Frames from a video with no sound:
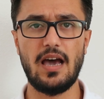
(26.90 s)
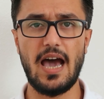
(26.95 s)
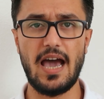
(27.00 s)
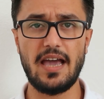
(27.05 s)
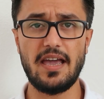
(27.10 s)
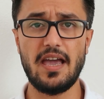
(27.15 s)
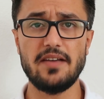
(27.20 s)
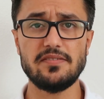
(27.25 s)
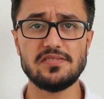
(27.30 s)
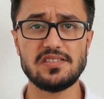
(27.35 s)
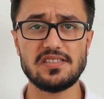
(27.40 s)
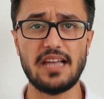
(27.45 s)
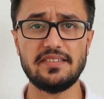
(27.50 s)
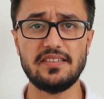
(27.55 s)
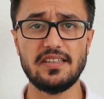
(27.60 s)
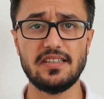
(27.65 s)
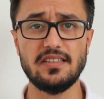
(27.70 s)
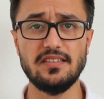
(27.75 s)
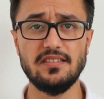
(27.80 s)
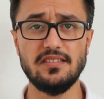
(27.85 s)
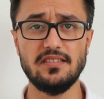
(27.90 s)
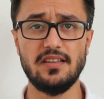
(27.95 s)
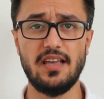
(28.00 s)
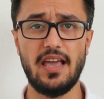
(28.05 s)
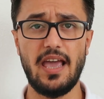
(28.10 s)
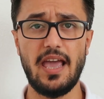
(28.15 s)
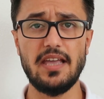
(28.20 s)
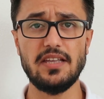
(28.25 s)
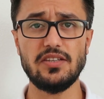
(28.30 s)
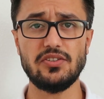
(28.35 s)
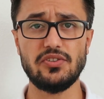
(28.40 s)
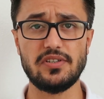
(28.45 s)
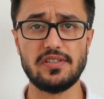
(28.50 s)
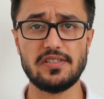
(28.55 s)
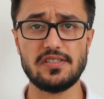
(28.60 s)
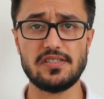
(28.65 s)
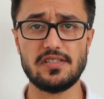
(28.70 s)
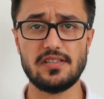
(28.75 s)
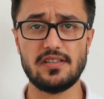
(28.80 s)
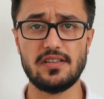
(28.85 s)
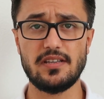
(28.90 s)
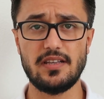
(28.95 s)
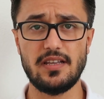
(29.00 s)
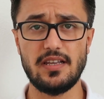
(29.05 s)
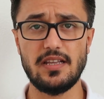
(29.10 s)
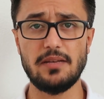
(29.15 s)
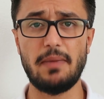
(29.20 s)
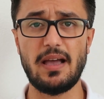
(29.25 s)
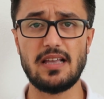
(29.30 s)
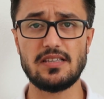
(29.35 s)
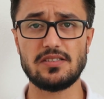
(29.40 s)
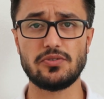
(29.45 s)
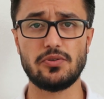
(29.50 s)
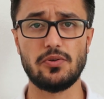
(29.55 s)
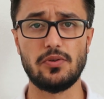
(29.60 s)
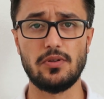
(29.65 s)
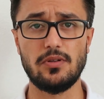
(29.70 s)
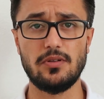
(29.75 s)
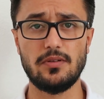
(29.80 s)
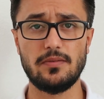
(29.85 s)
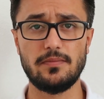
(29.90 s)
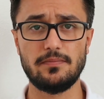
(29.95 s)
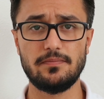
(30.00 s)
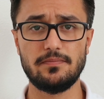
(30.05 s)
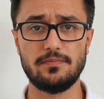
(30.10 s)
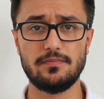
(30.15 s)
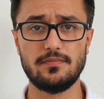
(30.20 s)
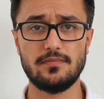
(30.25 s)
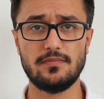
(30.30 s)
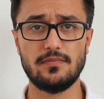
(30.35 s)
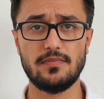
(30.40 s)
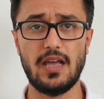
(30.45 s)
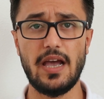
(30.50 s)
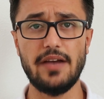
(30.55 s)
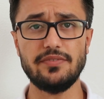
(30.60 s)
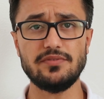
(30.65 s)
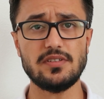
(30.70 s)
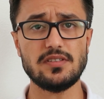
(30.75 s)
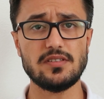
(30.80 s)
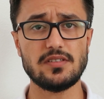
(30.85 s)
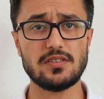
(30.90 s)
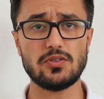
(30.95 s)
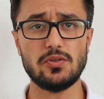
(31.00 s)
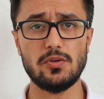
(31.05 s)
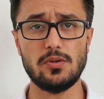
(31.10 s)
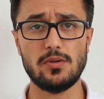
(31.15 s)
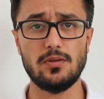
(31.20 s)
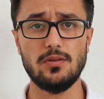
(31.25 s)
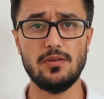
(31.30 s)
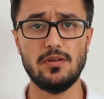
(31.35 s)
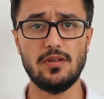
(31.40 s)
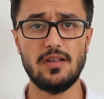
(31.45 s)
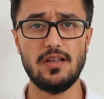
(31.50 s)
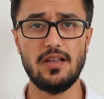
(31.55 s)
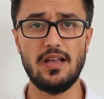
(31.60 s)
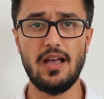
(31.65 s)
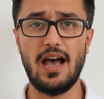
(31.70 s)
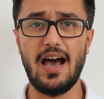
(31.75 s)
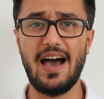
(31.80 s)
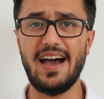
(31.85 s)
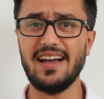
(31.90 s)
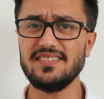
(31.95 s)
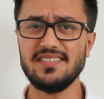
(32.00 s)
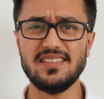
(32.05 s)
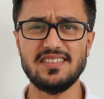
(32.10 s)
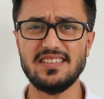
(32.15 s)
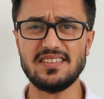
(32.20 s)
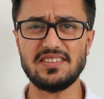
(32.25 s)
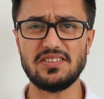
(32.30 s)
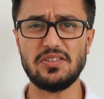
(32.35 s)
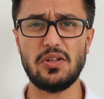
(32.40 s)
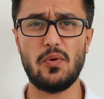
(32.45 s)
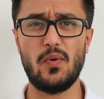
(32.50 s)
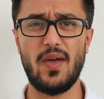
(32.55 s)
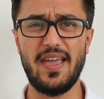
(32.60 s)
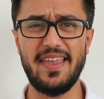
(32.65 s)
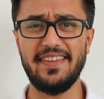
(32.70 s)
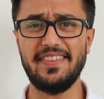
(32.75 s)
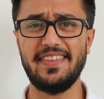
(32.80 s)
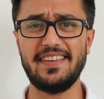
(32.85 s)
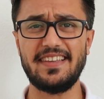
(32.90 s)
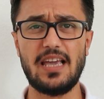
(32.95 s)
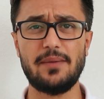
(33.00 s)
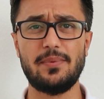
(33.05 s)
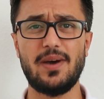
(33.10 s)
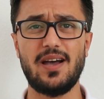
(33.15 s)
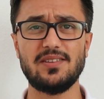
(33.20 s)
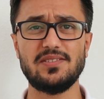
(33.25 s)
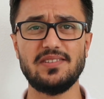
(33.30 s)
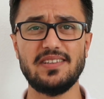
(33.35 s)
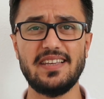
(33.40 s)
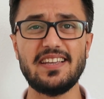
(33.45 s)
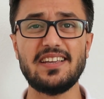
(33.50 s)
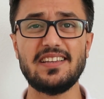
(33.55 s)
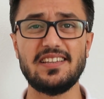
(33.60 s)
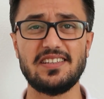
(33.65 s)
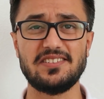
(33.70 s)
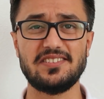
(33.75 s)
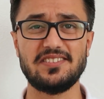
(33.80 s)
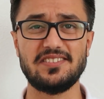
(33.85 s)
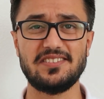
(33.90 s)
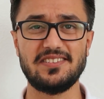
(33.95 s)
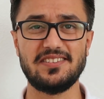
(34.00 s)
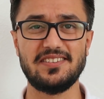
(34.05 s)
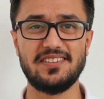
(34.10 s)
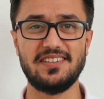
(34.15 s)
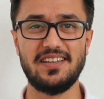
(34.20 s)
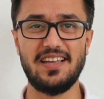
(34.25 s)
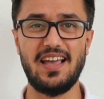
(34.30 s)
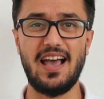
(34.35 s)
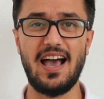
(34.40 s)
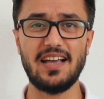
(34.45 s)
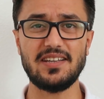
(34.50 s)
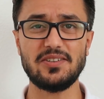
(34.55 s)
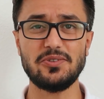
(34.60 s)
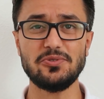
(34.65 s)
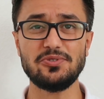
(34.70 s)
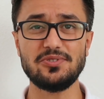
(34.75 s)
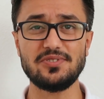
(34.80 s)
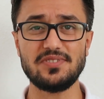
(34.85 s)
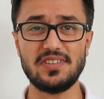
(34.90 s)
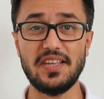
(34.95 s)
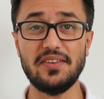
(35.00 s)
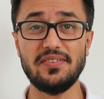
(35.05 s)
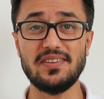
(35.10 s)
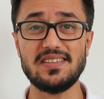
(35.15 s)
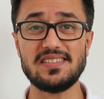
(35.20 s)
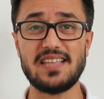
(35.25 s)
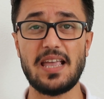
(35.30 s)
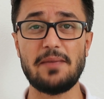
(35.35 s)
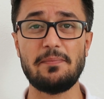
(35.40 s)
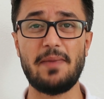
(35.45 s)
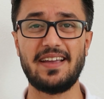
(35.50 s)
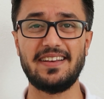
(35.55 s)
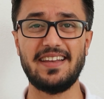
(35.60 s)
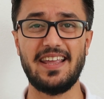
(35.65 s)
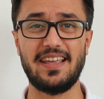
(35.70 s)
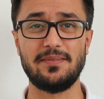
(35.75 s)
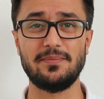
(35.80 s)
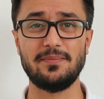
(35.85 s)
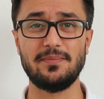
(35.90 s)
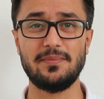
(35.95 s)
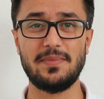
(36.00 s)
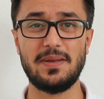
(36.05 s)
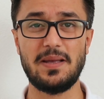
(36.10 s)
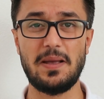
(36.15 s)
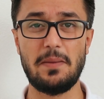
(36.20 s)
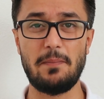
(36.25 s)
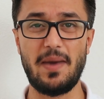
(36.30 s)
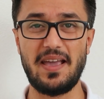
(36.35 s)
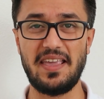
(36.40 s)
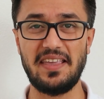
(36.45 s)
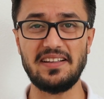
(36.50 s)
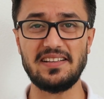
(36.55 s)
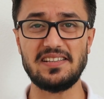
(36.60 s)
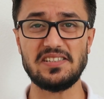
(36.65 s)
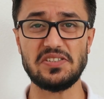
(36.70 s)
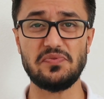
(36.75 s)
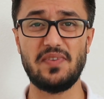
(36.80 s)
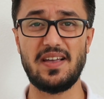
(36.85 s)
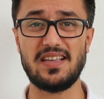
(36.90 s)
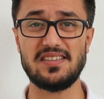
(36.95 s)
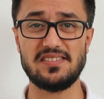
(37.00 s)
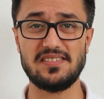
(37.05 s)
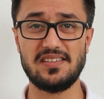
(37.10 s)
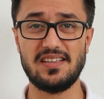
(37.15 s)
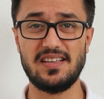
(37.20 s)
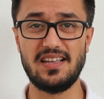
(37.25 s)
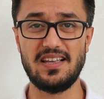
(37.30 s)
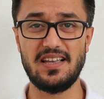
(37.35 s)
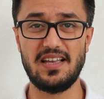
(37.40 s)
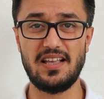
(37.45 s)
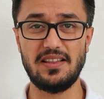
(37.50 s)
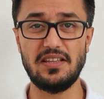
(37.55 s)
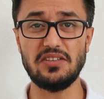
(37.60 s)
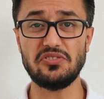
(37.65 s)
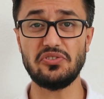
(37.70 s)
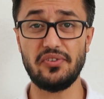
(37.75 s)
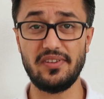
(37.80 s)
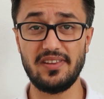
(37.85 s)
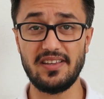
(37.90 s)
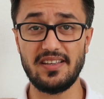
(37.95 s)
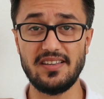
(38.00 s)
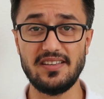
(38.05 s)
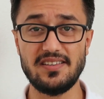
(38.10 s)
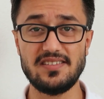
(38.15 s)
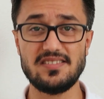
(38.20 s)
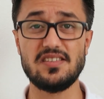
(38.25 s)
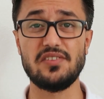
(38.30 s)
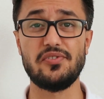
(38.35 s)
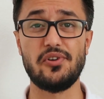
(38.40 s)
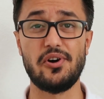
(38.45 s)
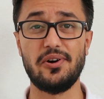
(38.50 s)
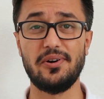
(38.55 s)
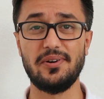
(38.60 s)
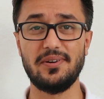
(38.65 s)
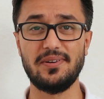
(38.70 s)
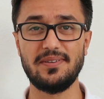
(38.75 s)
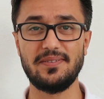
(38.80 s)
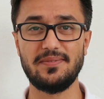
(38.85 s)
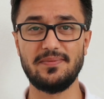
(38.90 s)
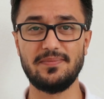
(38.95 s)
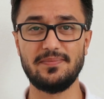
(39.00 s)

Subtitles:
I have studied 8 years in my school. After school, I didn't know anything about English. I couldn't even say my name. My English was literally zero.